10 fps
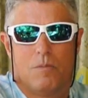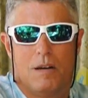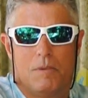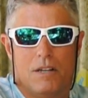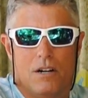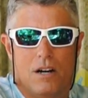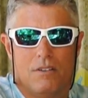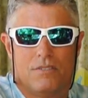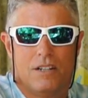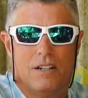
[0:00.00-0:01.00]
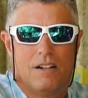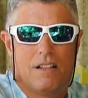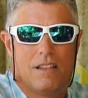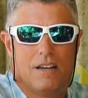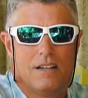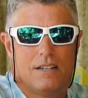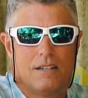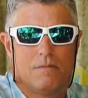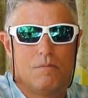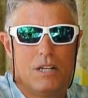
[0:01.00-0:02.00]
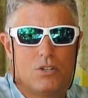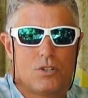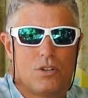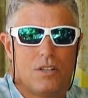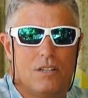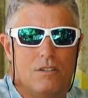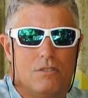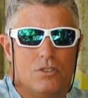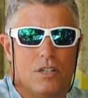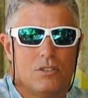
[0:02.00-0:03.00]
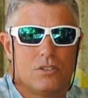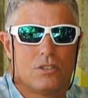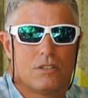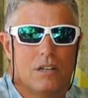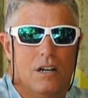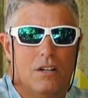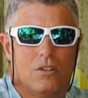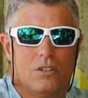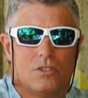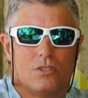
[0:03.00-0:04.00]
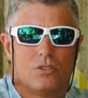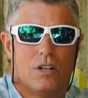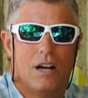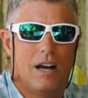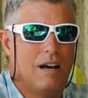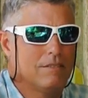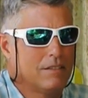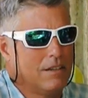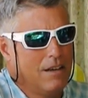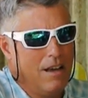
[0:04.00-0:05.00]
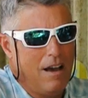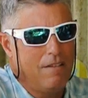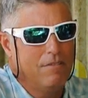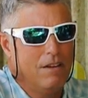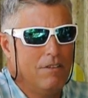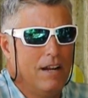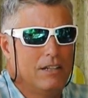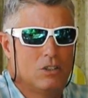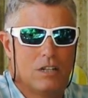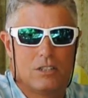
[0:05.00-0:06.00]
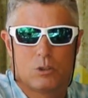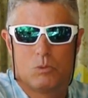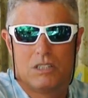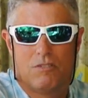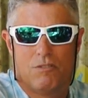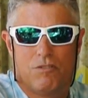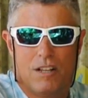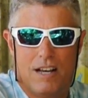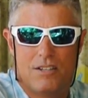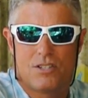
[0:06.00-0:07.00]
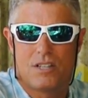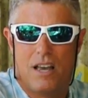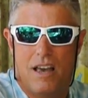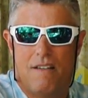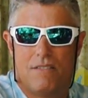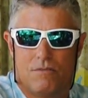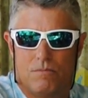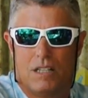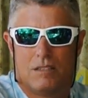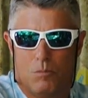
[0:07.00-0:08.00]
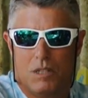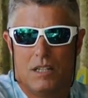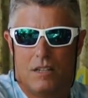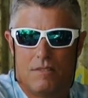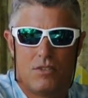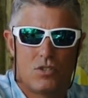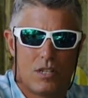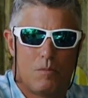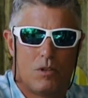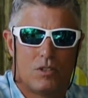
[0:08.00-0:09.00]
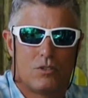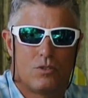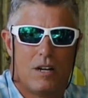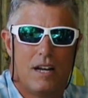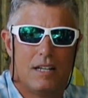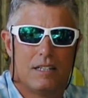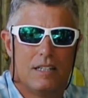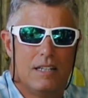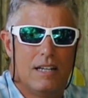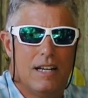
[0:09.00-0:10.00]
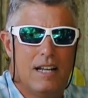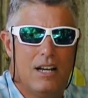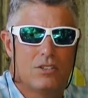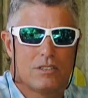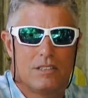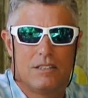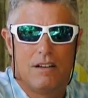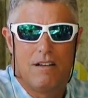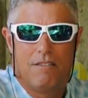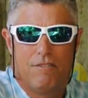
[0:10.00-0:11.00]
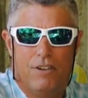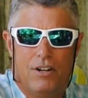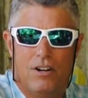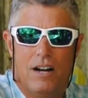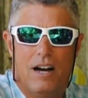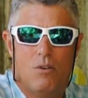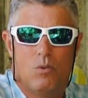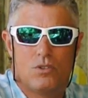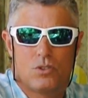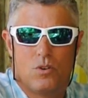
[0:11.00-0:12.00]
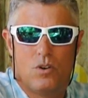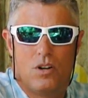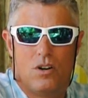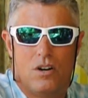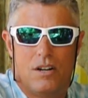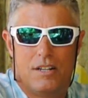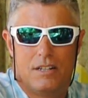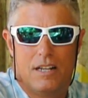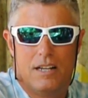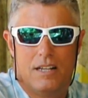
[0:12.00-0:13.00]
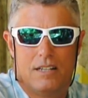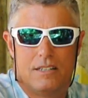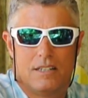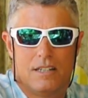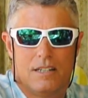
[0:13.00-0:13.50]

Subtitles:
might be off. Make sure that you adjust your colors and try. I've never had to try so many different flies as I have at the beginning of this summer to try and actually figure out what's going on and